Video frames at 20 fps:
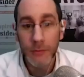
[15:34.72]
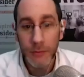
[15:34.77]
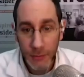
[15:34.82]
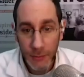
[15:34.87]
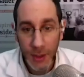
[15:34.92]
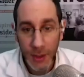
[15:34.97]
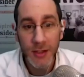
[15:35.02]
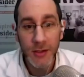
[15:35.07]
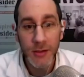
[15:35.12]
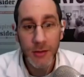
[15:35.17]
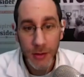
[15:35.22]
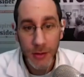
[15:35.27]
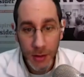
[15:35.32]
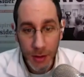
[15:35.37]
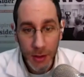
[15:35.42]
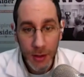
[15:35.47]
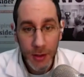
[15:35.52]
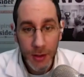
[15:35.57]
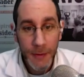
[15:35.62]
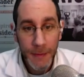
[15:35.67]
nice.
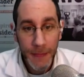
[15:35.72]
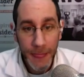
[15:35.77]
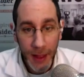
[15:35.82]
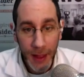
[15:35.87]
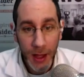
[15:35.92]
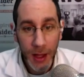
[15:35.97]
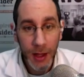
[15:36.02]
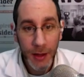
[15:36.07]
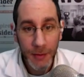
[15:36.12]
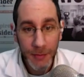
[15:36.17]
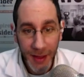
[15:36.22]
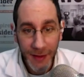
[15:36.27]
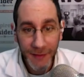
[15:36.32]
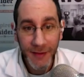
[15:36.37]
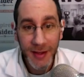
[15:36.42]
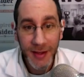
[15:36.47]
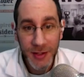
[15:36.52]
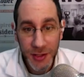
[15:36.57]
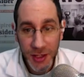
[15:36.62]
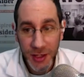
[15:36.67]
Um, yeah, I've
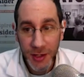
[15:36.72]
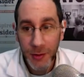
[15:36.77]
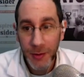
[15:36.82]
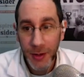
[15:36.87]
had Gino